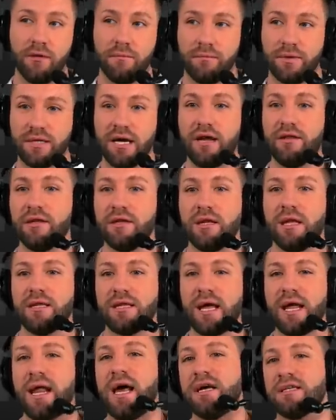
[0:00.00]
But I think that
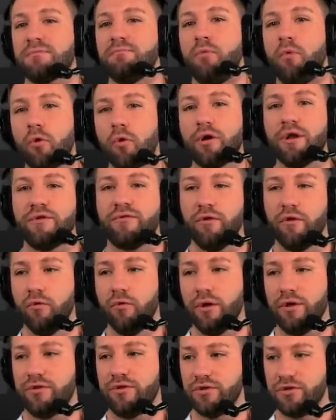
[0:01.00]
that has more to do
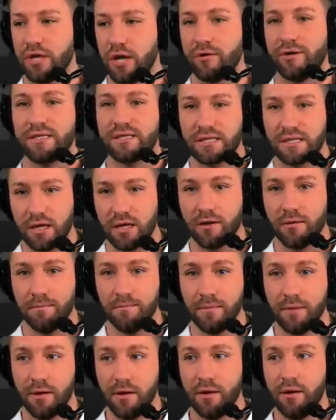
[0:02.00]
with Jarrett
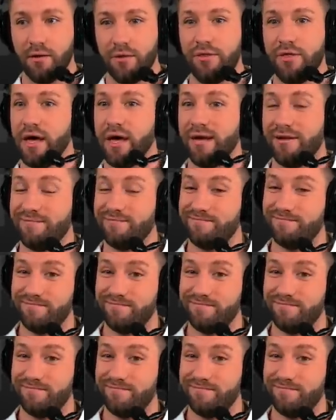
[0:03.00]
Stidham than